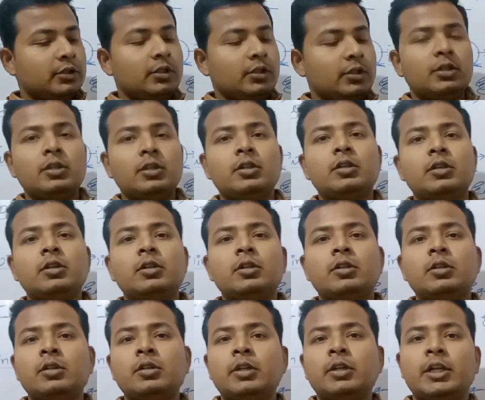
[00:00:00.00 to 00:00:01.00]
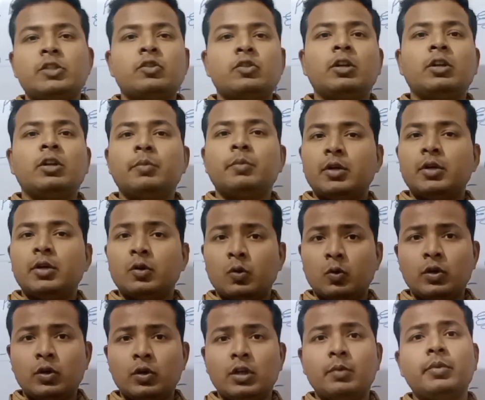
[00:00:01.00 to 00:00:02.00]
these topics,
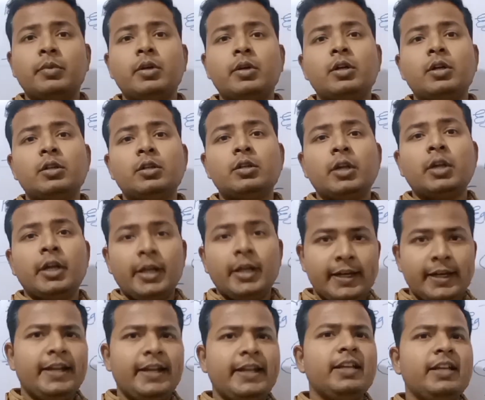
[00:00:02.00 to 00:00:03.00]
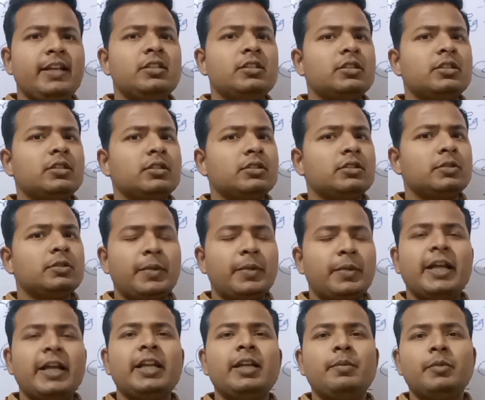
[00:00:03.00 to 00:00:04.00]
natural number, whole number,
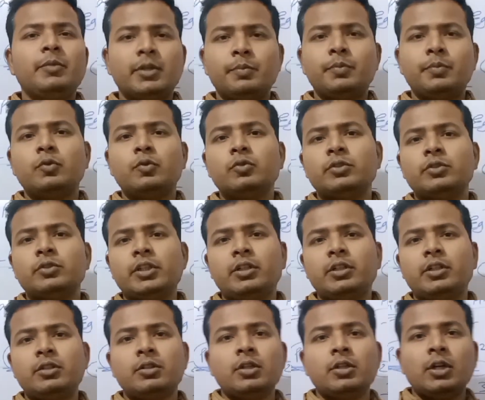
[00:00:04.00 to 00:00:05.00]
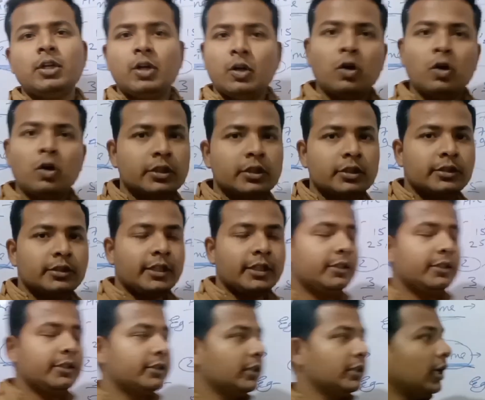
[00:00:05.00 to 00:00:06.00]
integers, prime, composite,
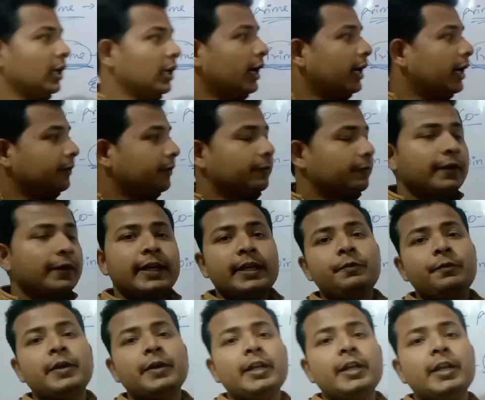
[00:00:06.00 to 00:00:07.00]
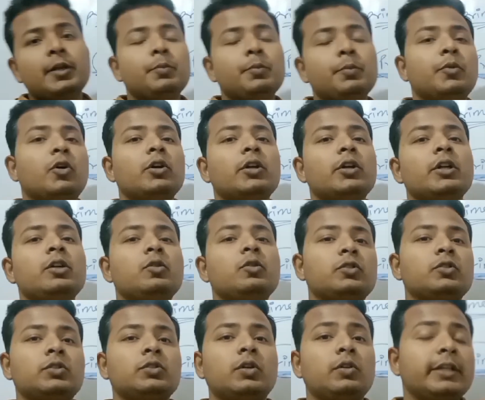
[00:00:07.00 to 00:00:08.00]
all these things are
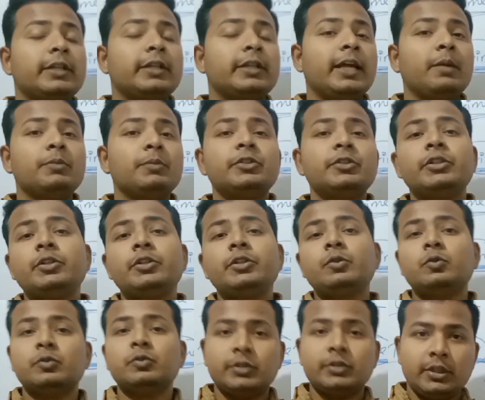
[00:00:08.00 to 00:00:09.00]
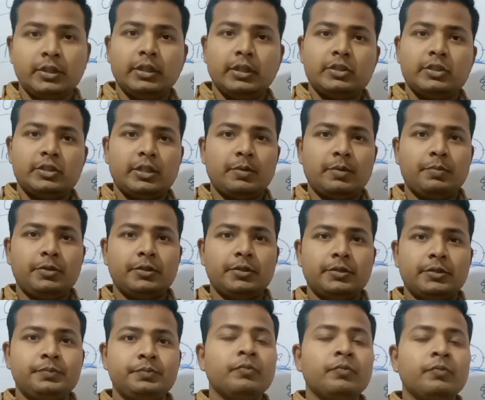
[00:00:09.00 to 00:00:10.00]
very important to solve the
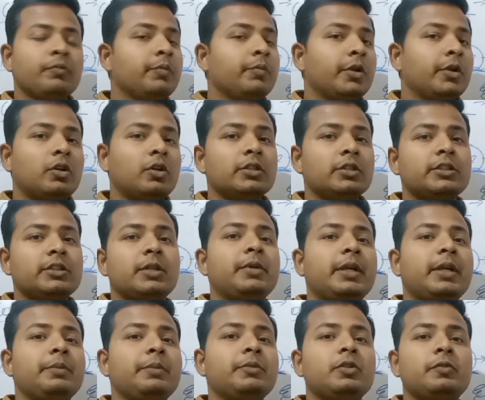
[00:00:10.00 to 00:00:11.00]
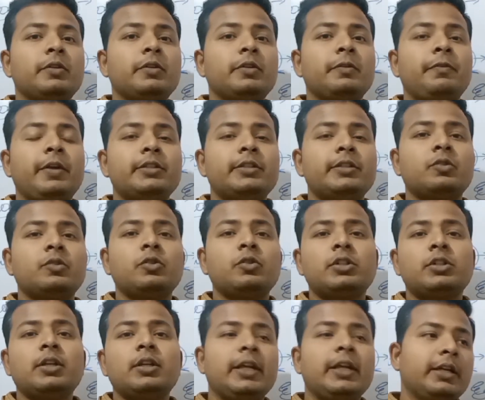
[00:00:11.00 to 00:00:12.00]
MCQs in this chapter. Because
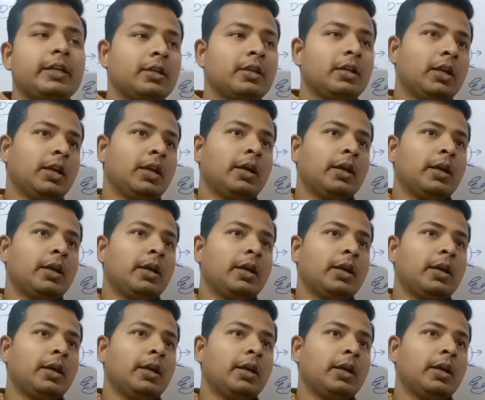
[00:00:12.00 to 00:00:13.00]
sometimes you will face a question